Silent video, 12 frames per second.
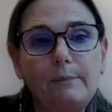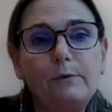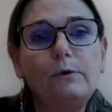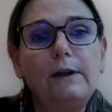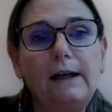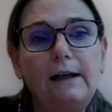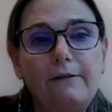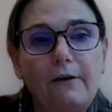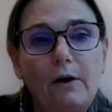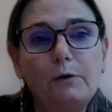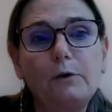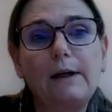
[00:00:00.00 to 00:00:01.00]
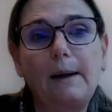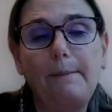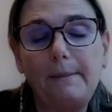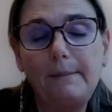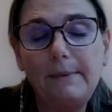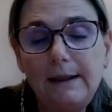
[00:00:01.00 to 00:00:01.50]
to deliver on the
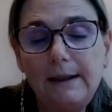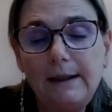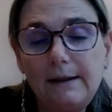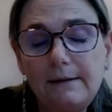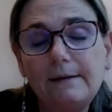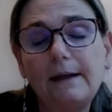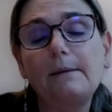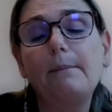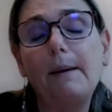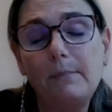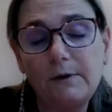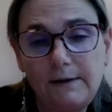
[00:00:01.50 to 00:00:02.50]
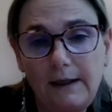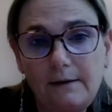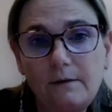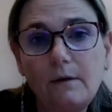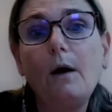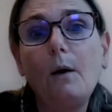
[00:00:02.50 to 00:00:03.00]
capabilities that member
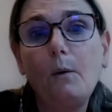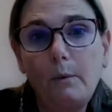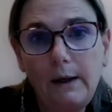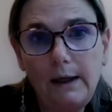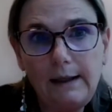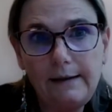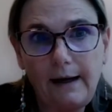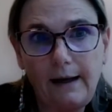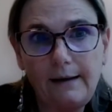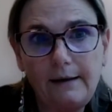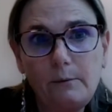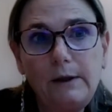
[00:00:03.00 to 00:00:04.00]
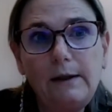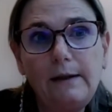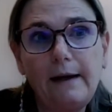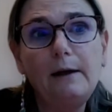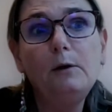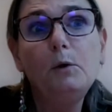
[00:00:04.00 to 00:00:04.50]
states will
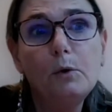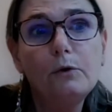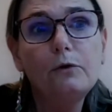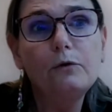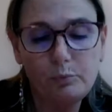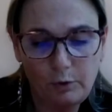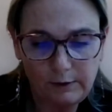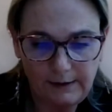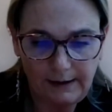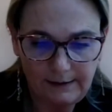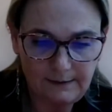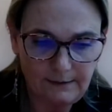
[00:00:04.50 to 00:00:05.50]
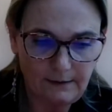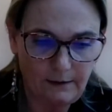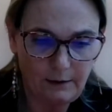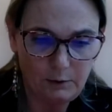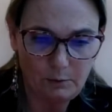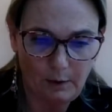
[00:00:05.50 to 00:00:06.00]
they use to protect
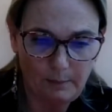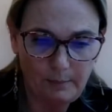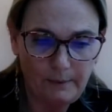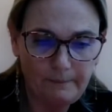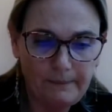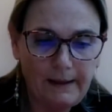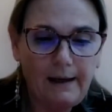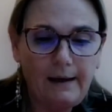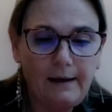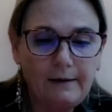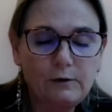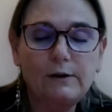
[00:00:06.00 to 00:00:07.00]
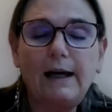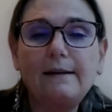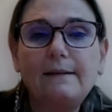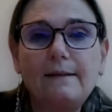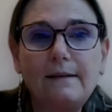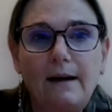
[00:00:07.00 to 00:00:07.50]
Europe. So
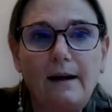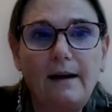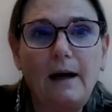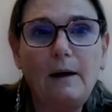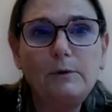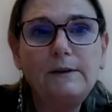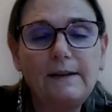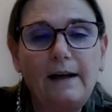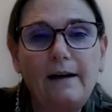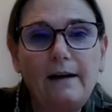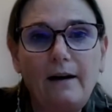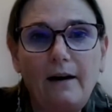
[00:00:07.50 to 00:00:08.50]
that's, I would say,